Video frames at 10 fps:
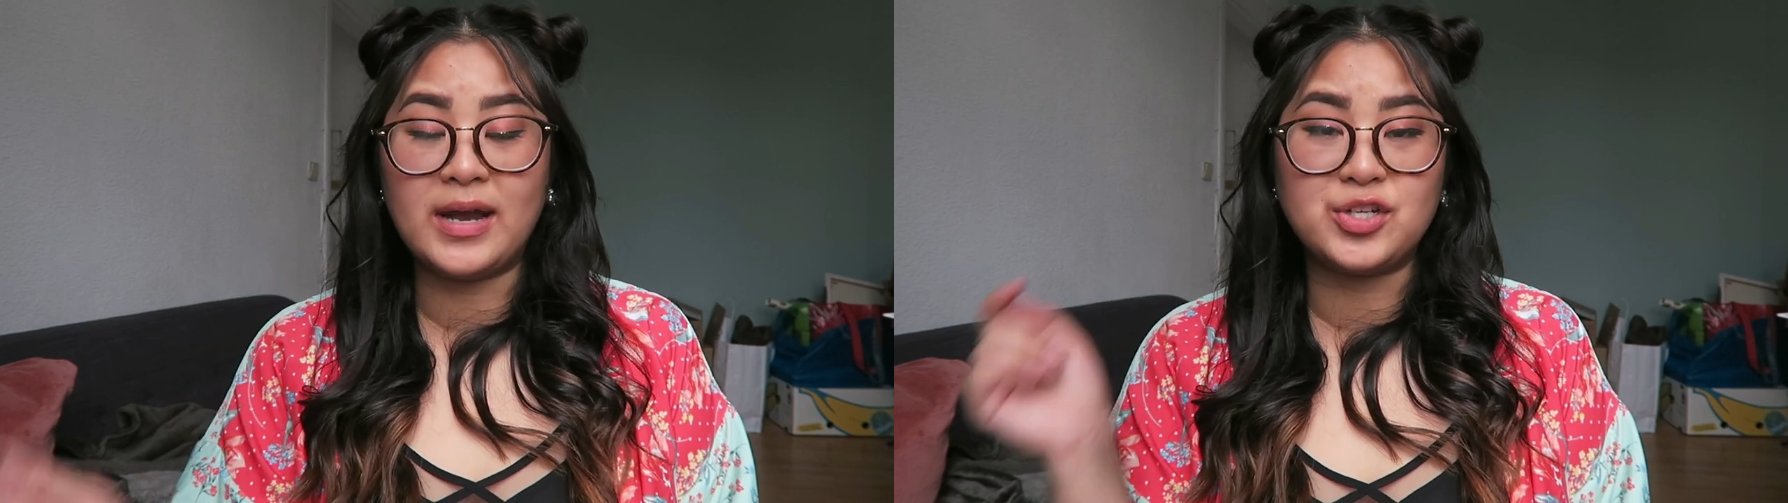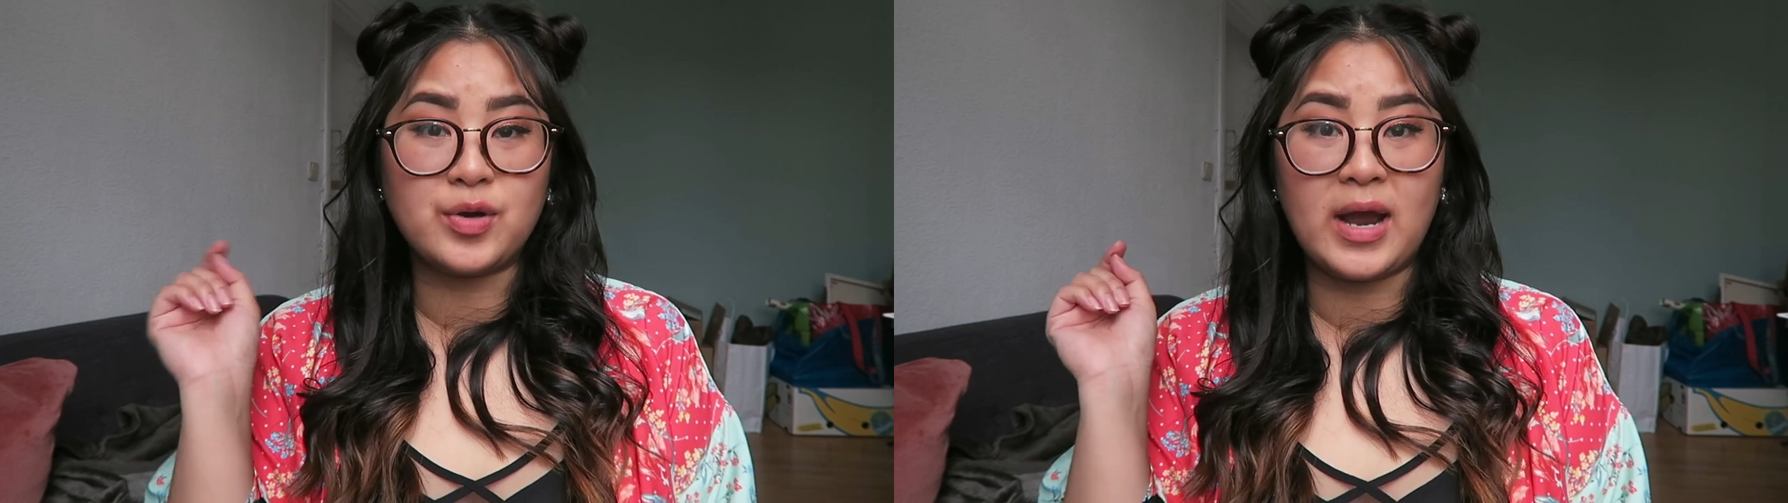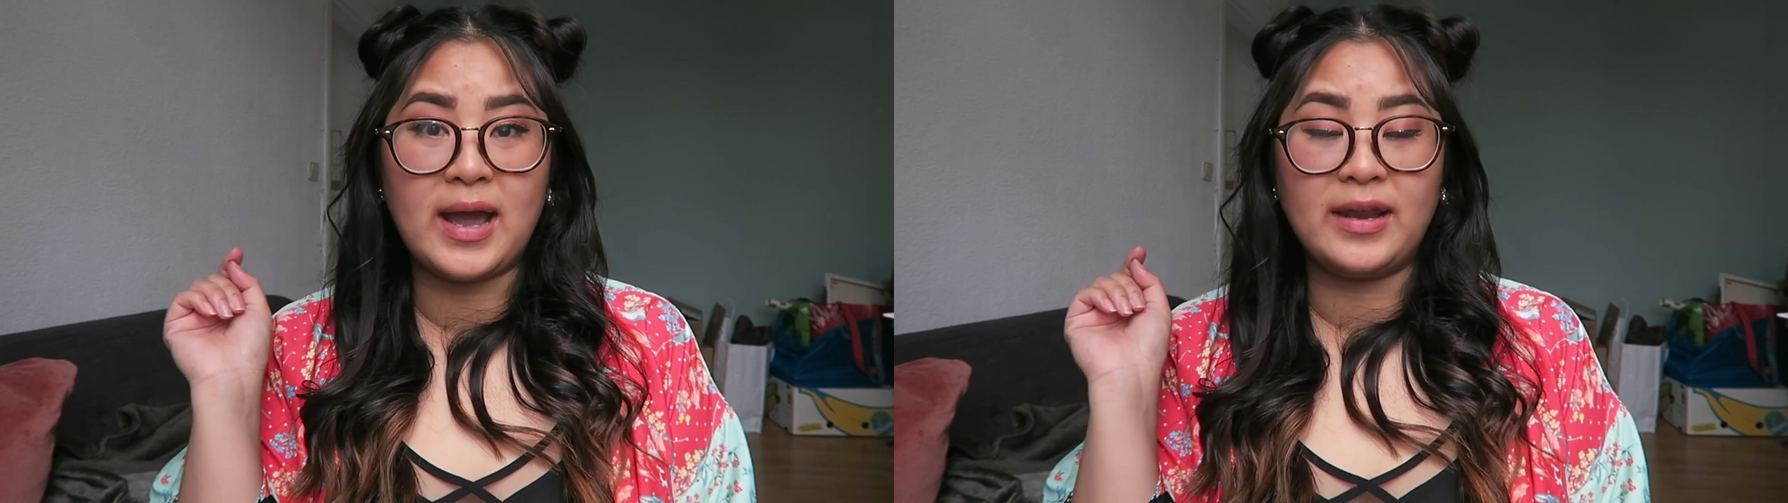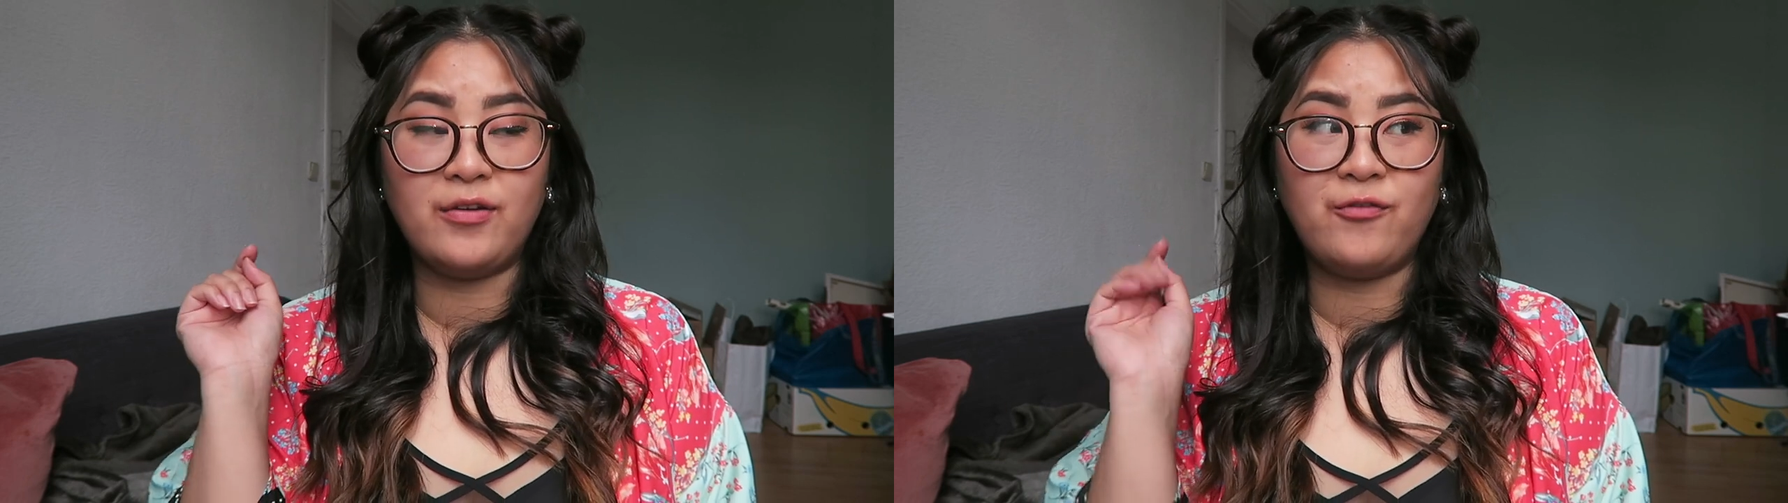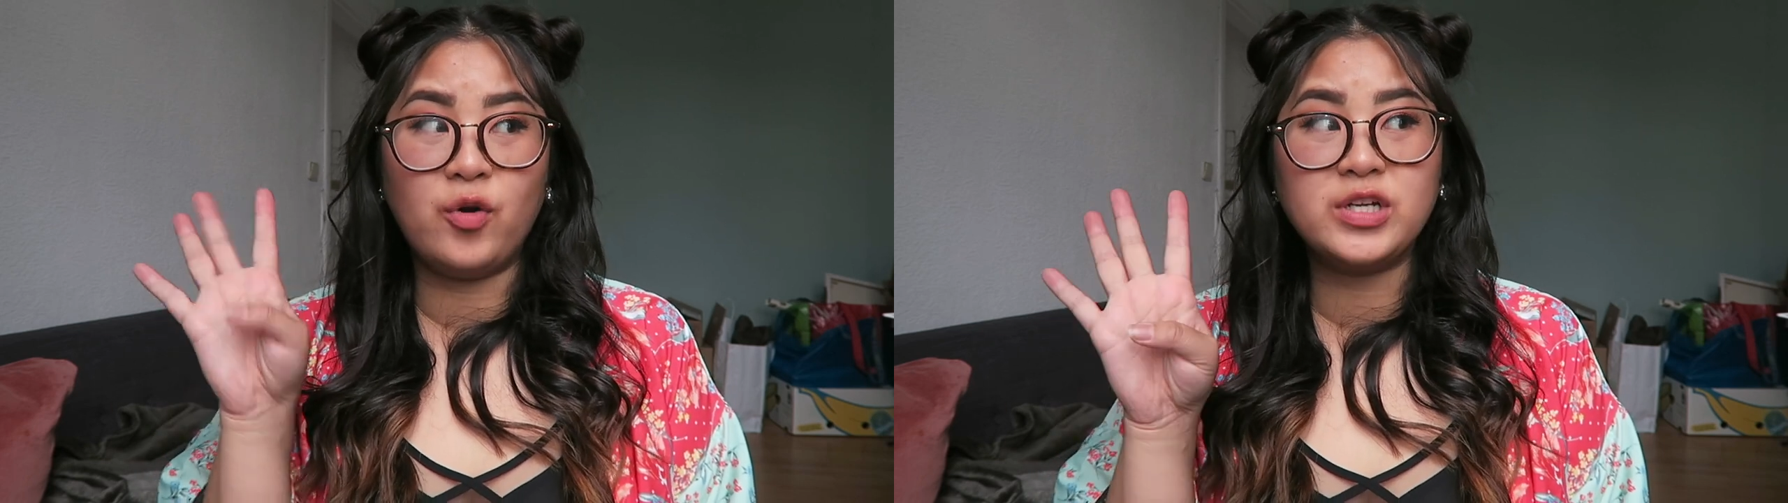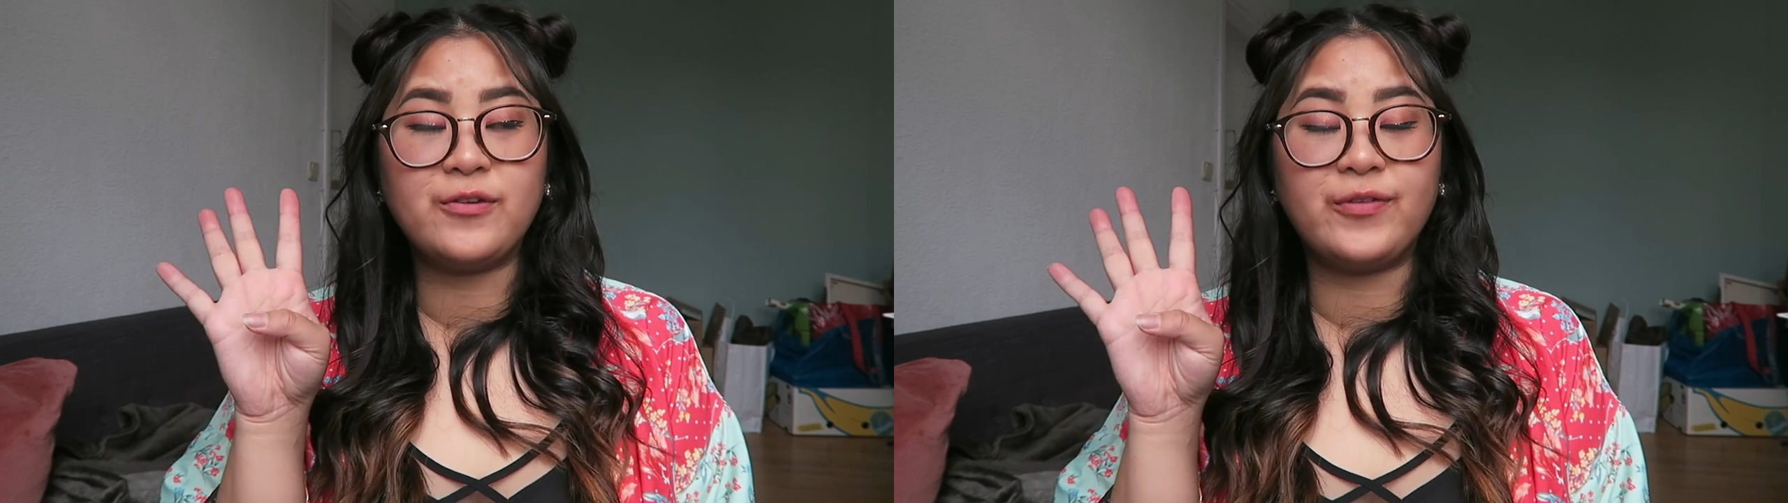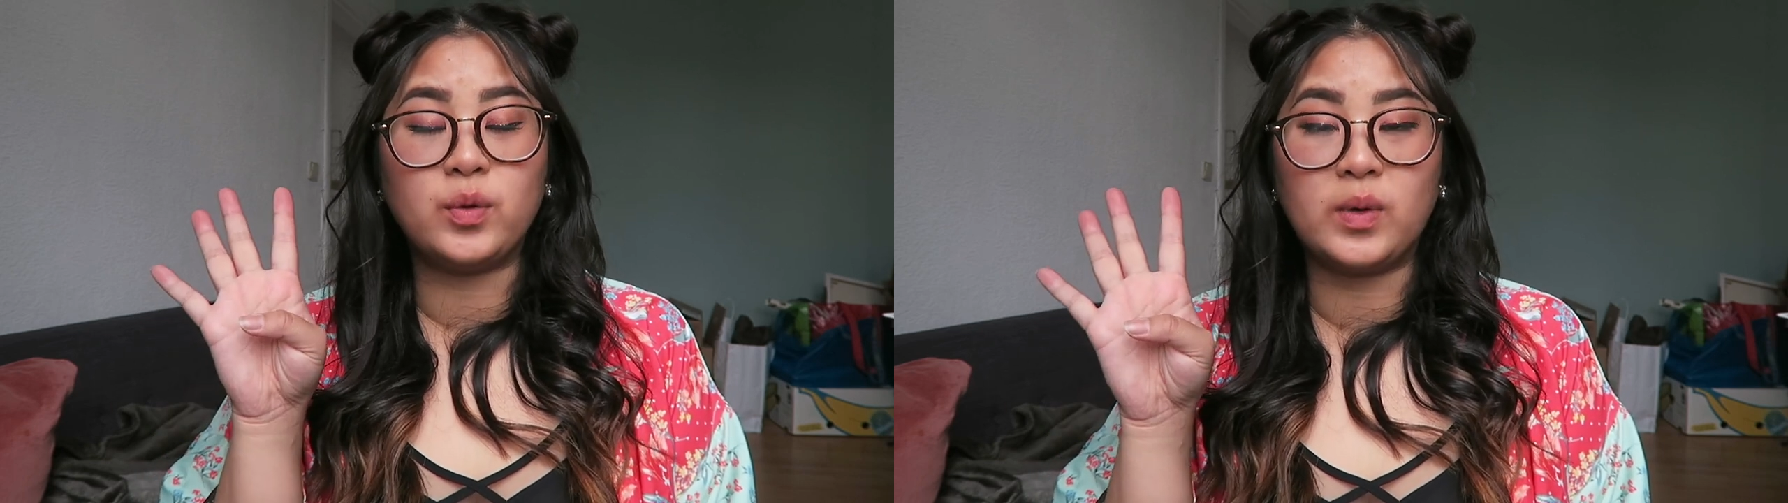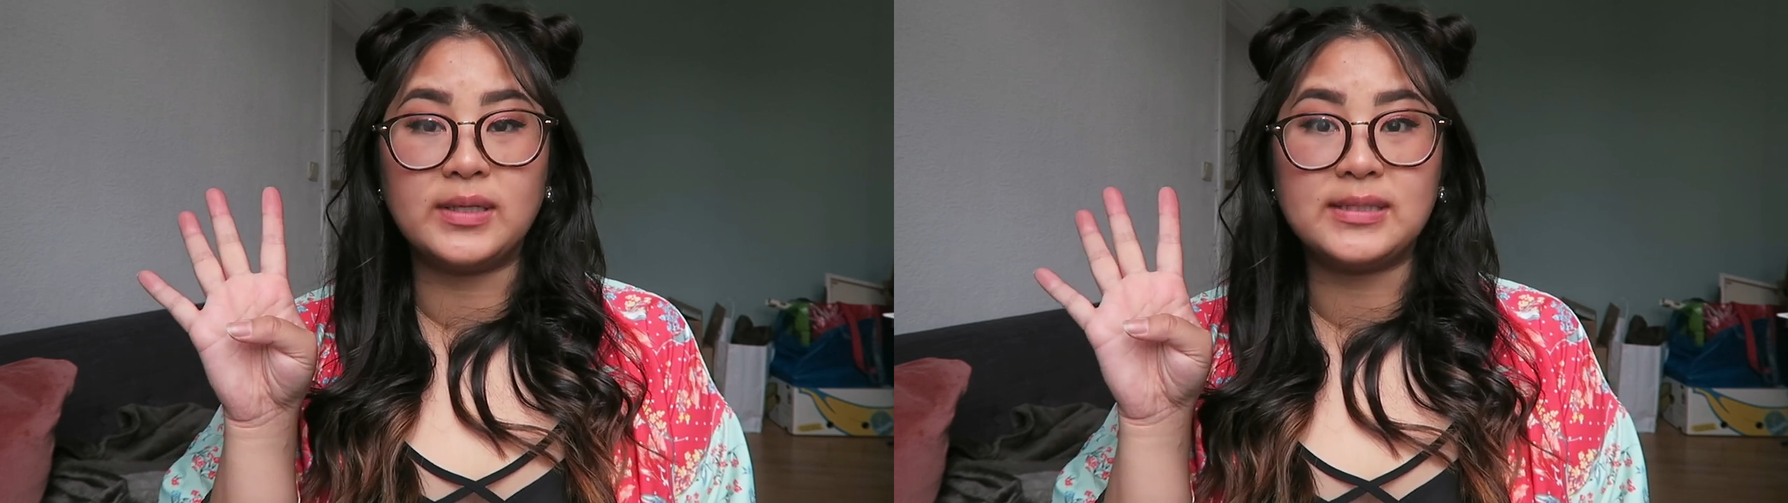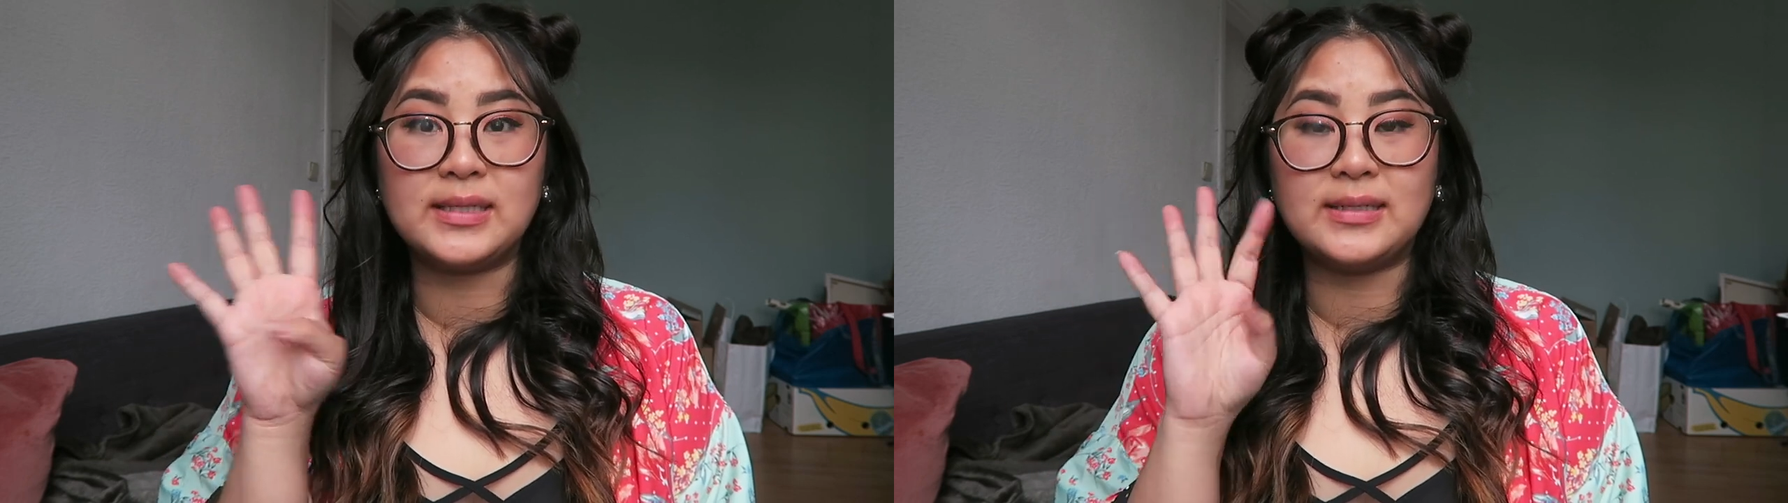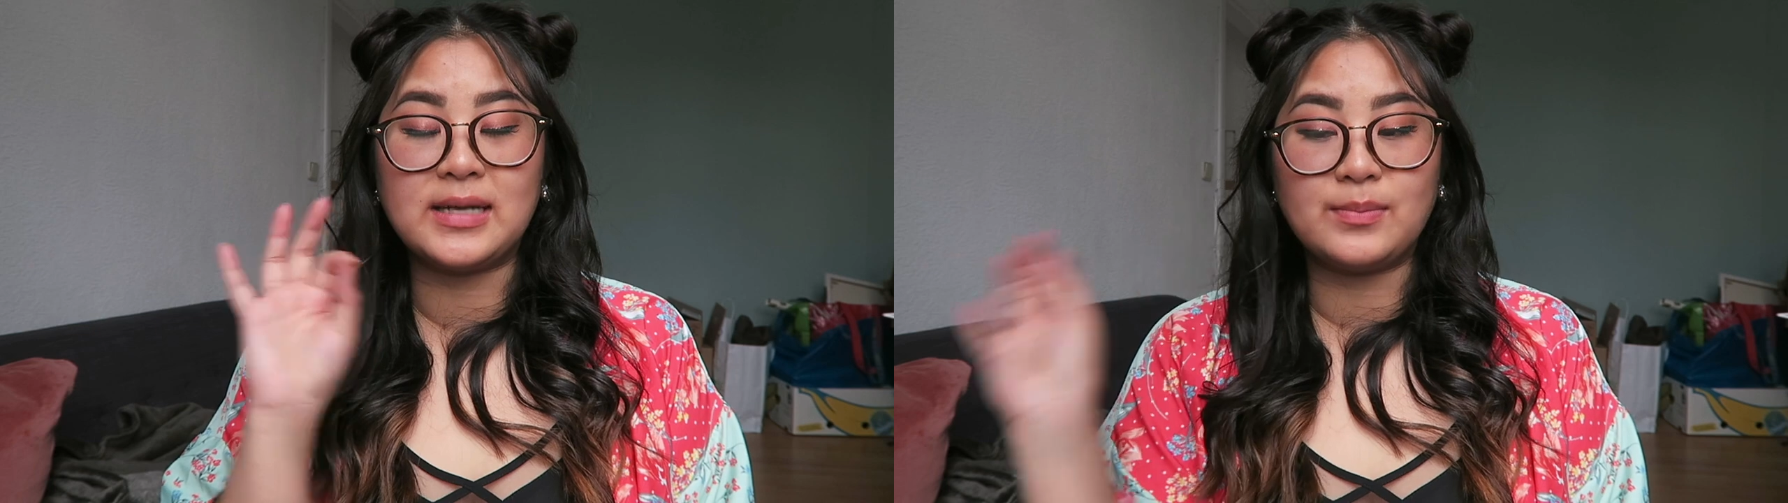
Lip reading: I tried 4 different ones and